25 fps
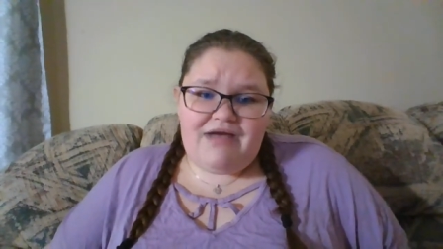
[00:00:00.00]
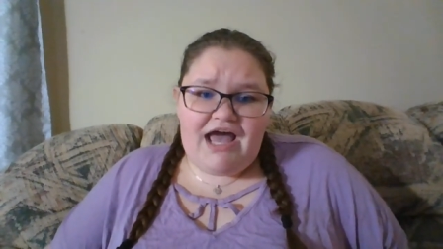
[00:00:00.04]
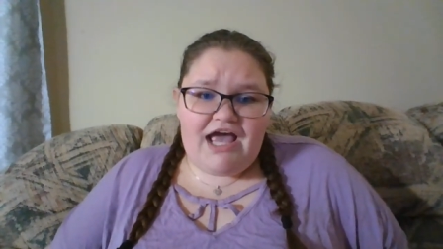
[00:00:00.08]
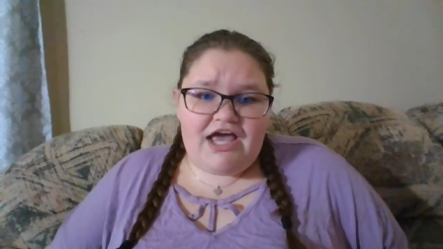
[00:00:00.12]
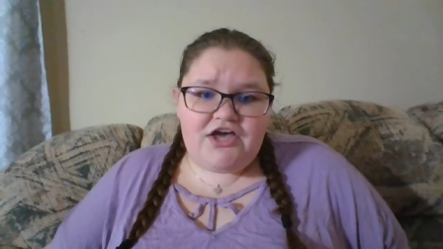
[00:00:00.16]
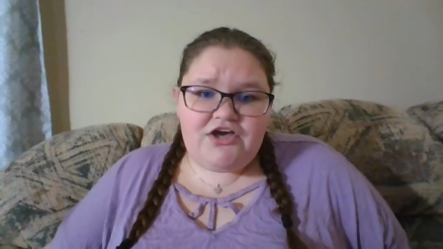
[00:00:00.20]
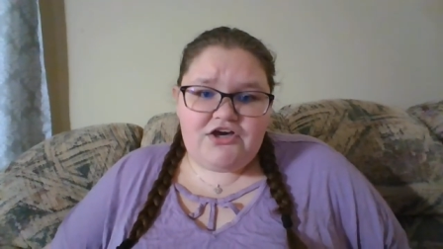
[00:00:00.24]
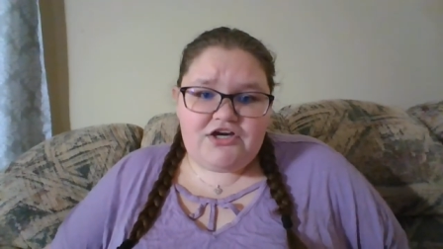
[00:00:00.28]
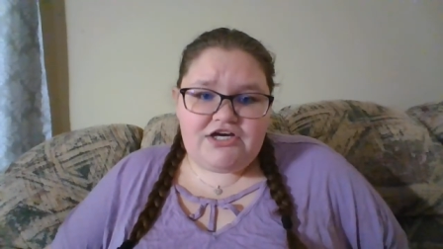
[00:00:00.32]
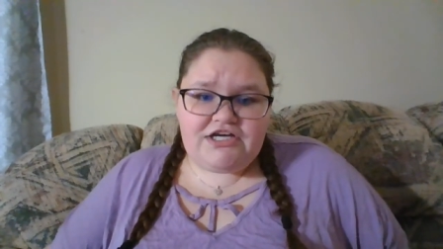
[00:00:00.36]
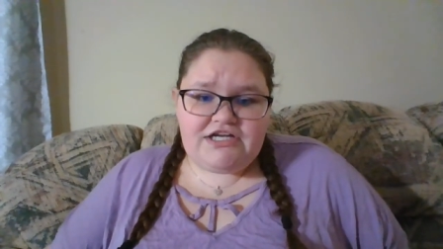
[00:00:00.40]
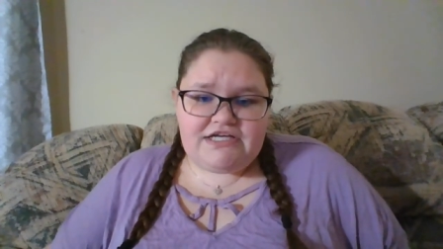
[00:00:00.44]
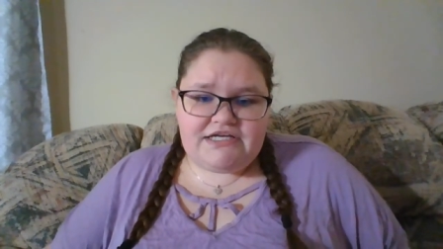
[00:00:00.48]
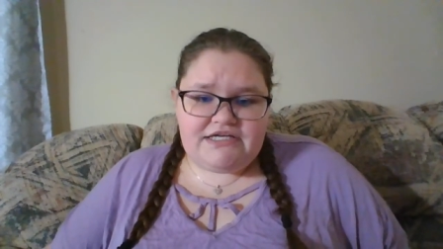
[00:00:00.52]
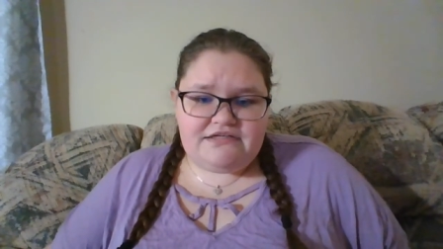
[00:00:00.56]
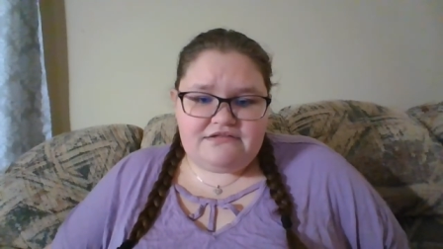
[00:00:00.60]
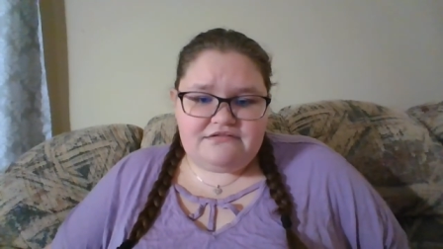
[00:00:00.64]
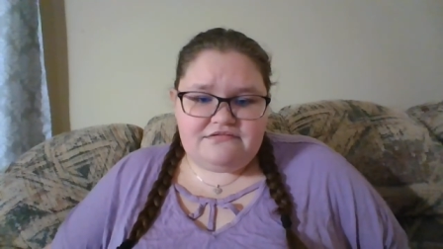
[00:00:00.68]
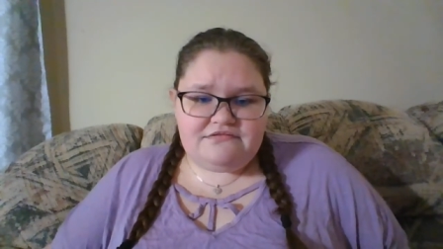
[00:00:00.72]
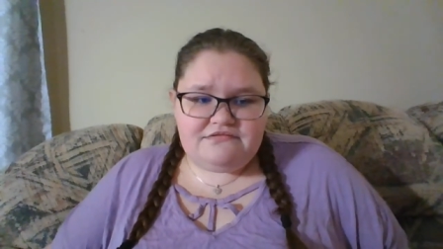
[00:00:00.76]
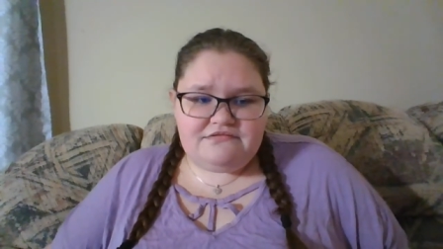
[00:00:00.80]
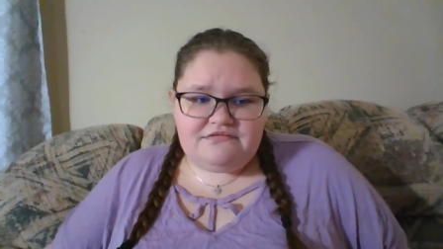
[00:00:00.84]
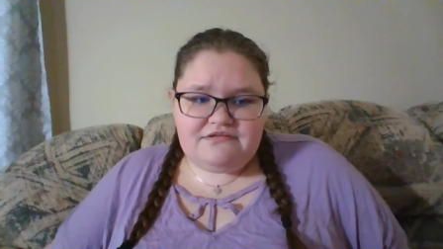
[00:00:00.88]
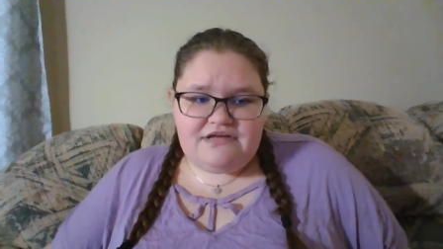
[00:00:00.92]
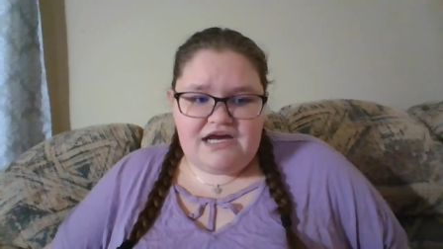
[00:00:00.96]
I
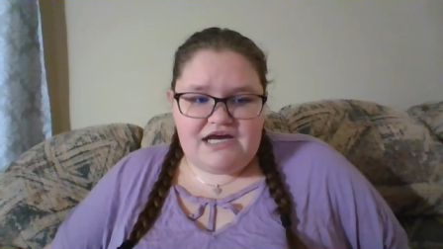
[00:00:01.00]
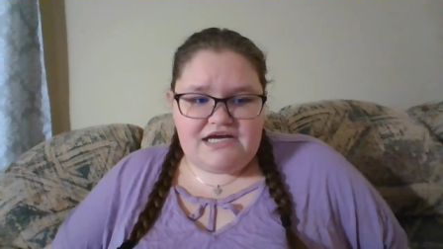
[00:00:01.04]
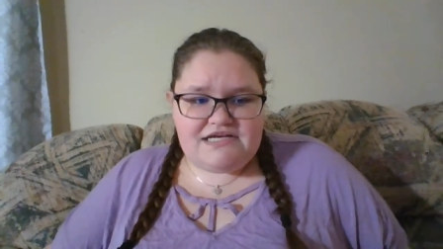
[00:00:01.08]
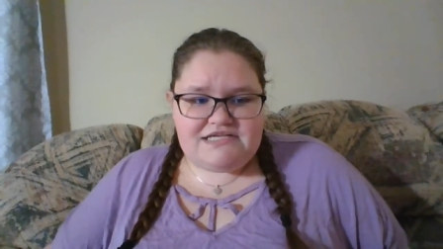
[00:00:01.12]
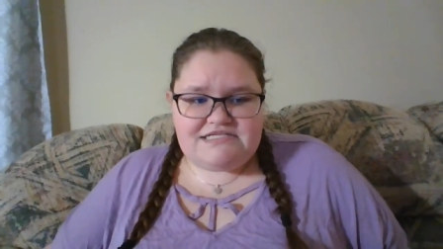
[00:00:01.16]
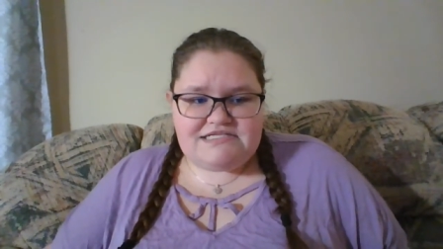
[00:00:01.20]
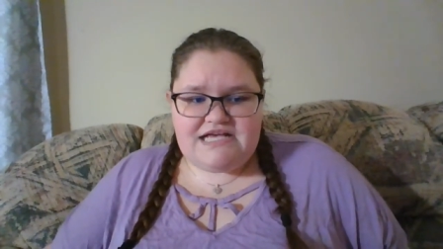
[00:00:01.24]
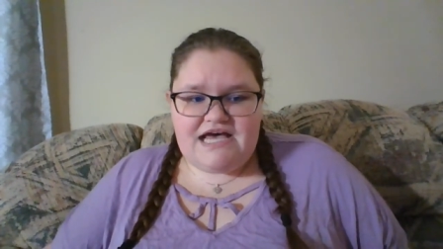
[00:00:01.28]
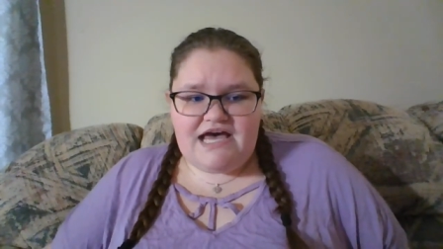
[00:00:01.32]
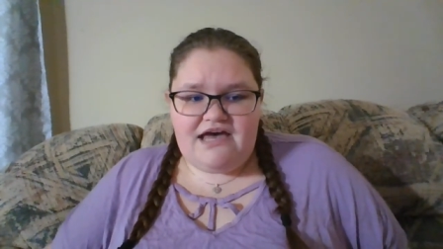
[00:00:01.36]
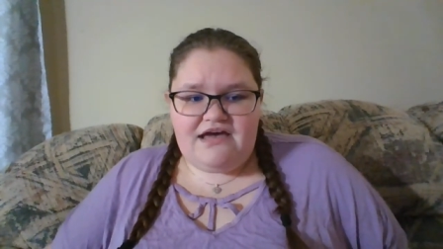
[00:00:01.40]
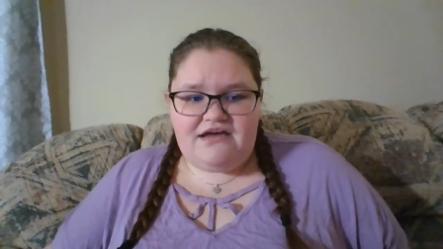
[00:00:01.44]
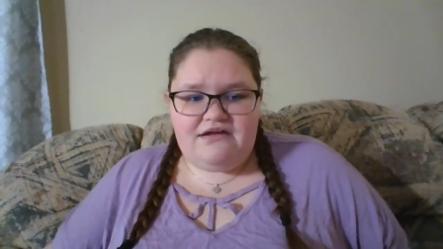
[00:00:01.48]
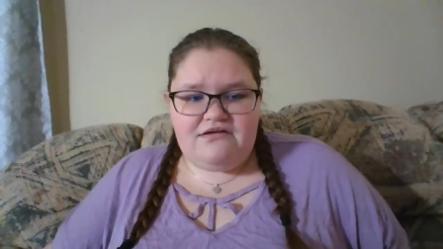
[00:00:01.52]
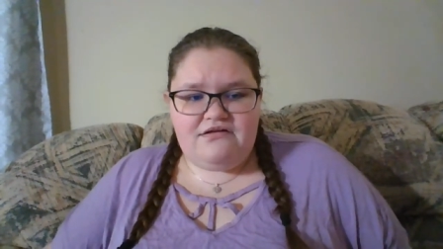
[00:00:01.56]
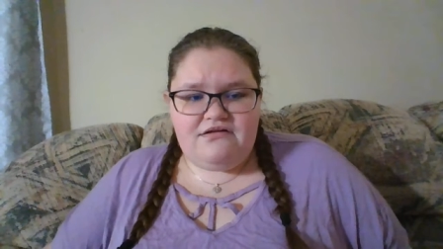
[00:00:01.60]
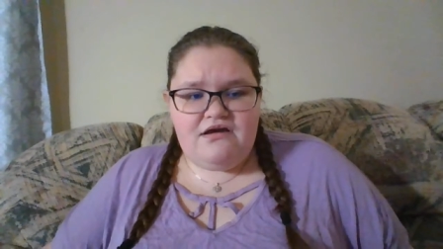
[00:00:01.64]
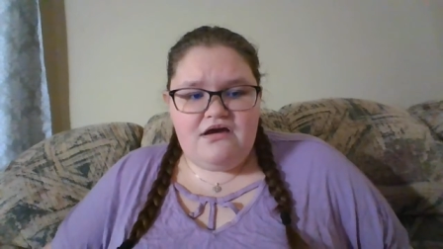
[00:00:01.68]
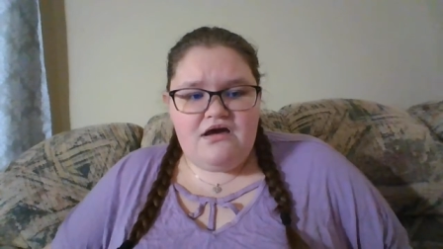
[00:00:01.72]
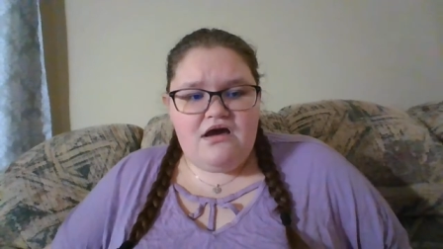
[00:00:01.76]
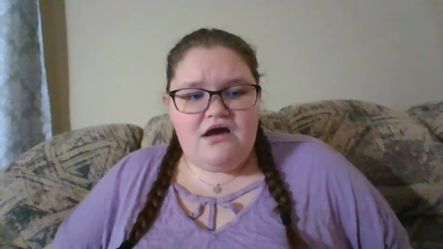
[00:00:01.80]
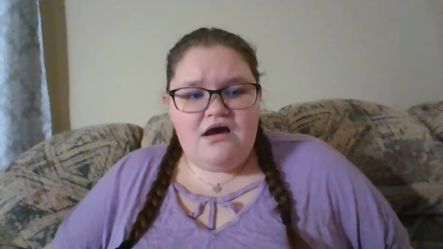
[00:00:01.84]
couldn't, I said.